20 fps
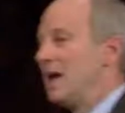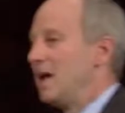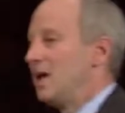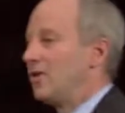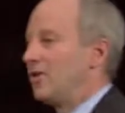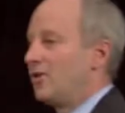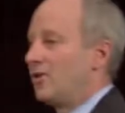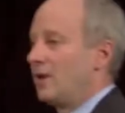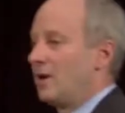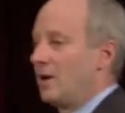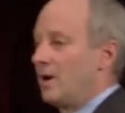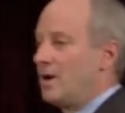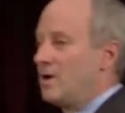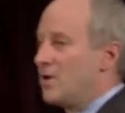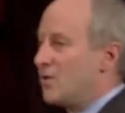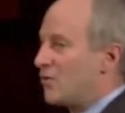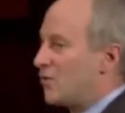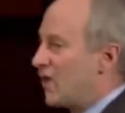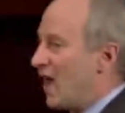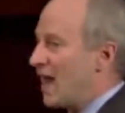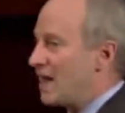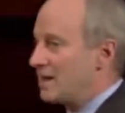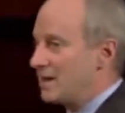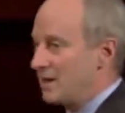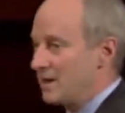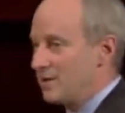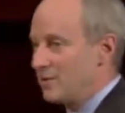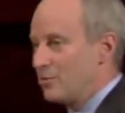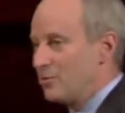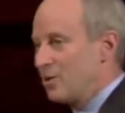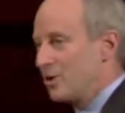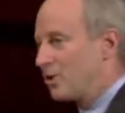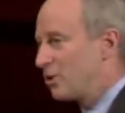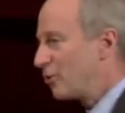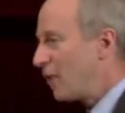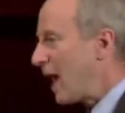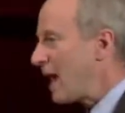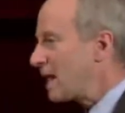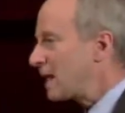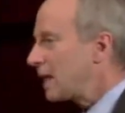is defended with
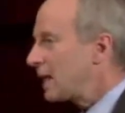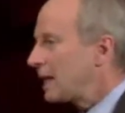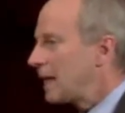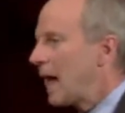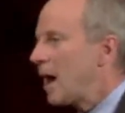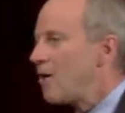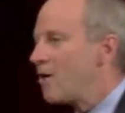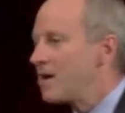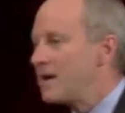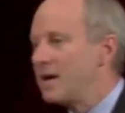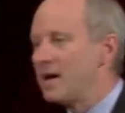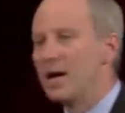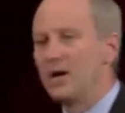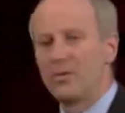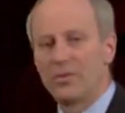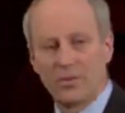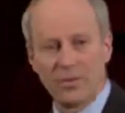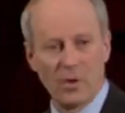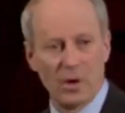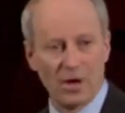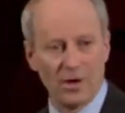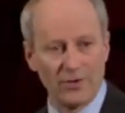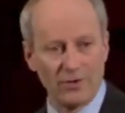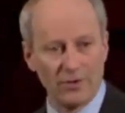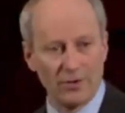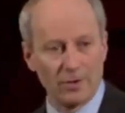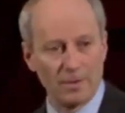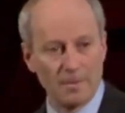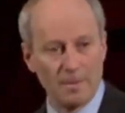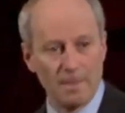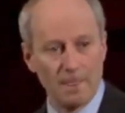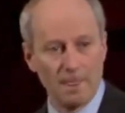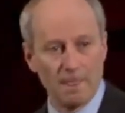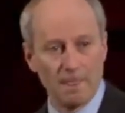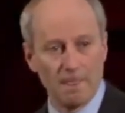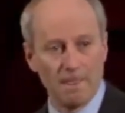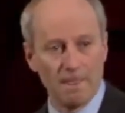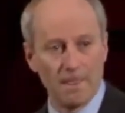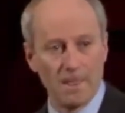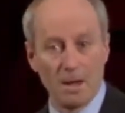great clarity and force
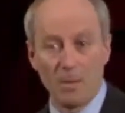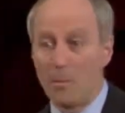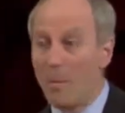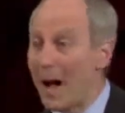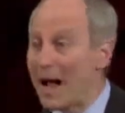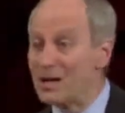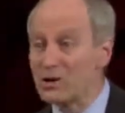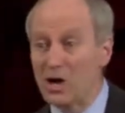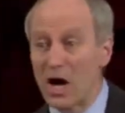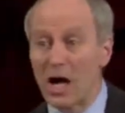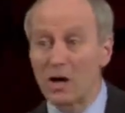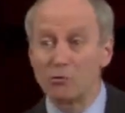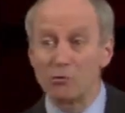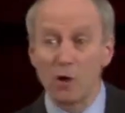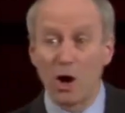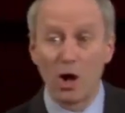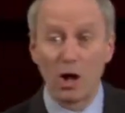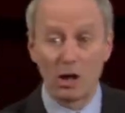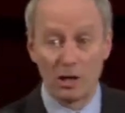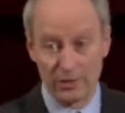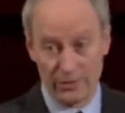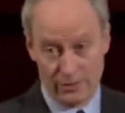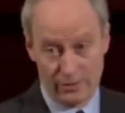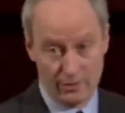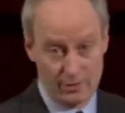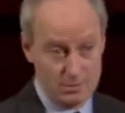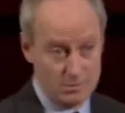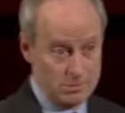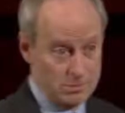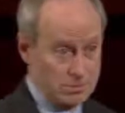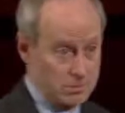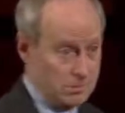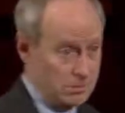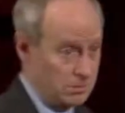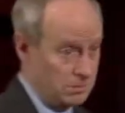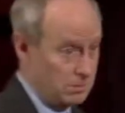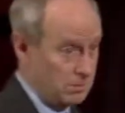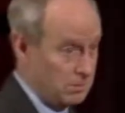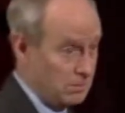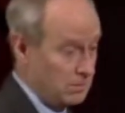by John Rawls
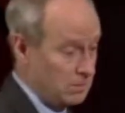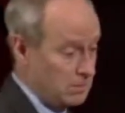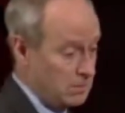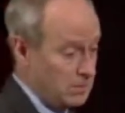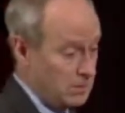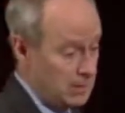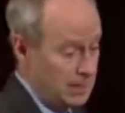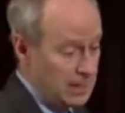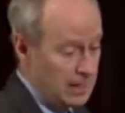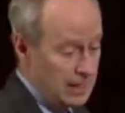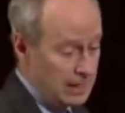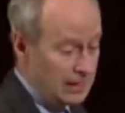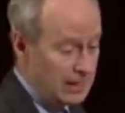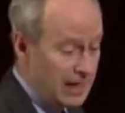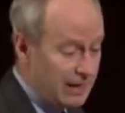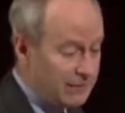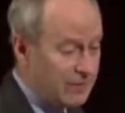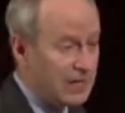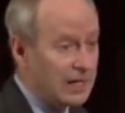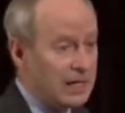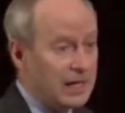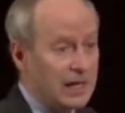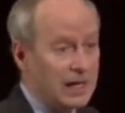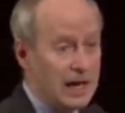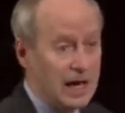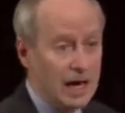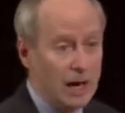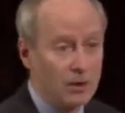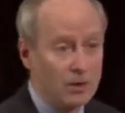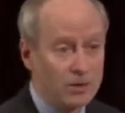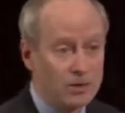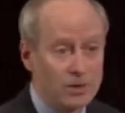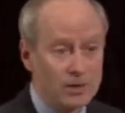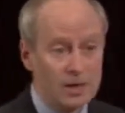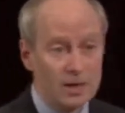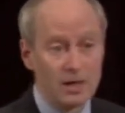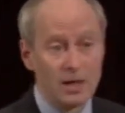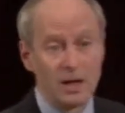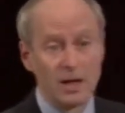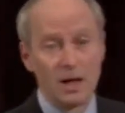in giving an account
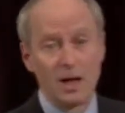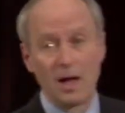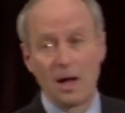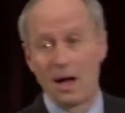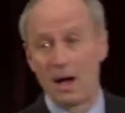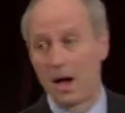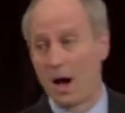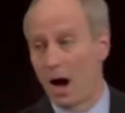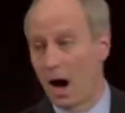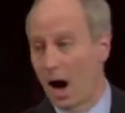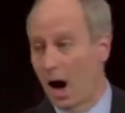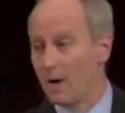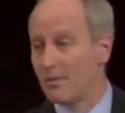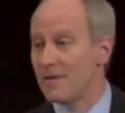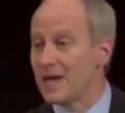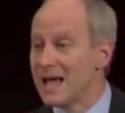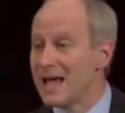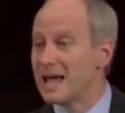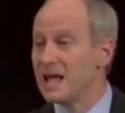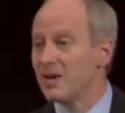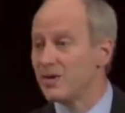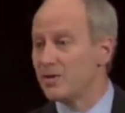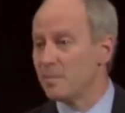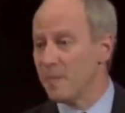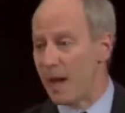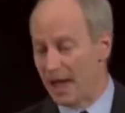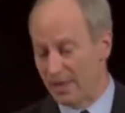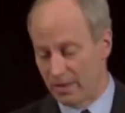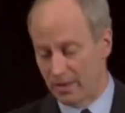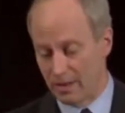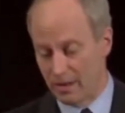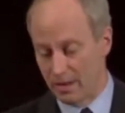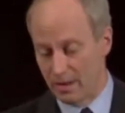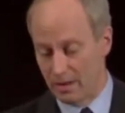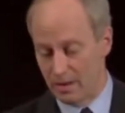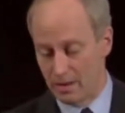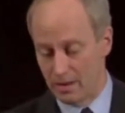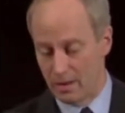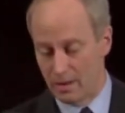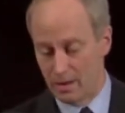of his method
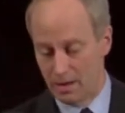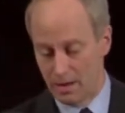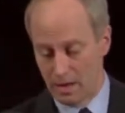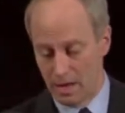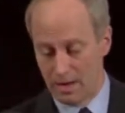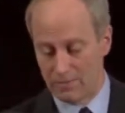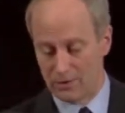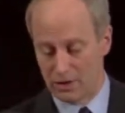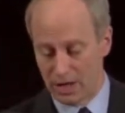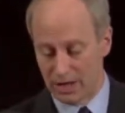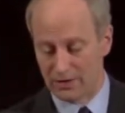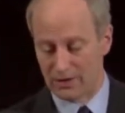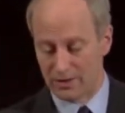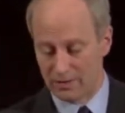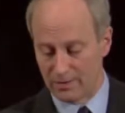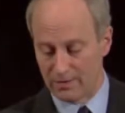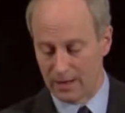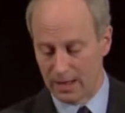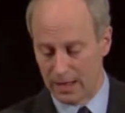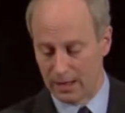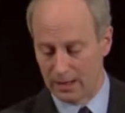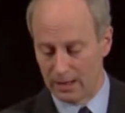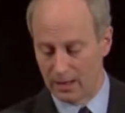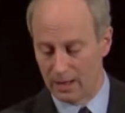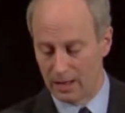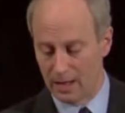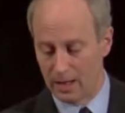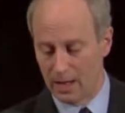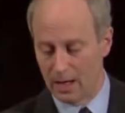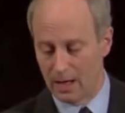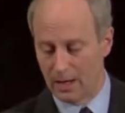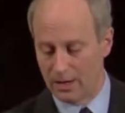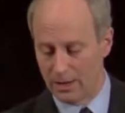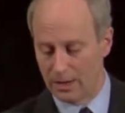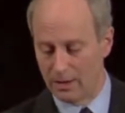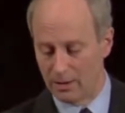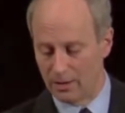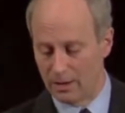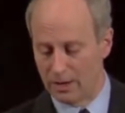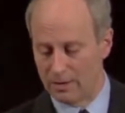of justifying a
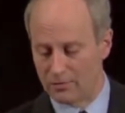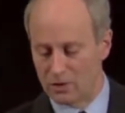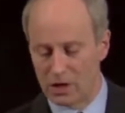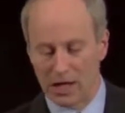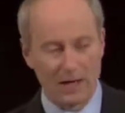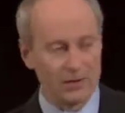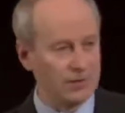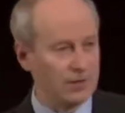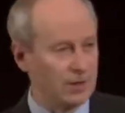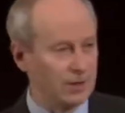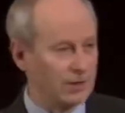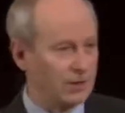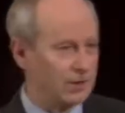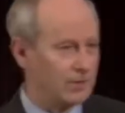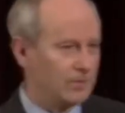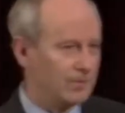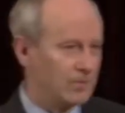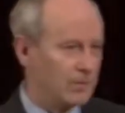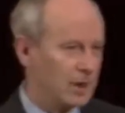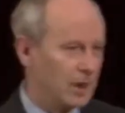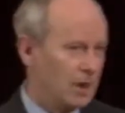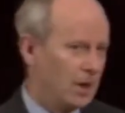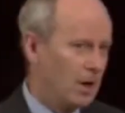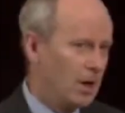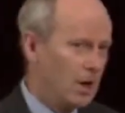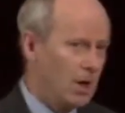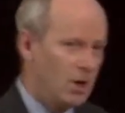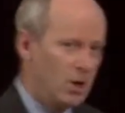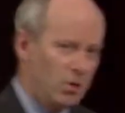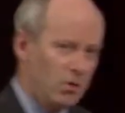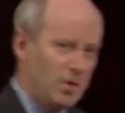theory of justice. You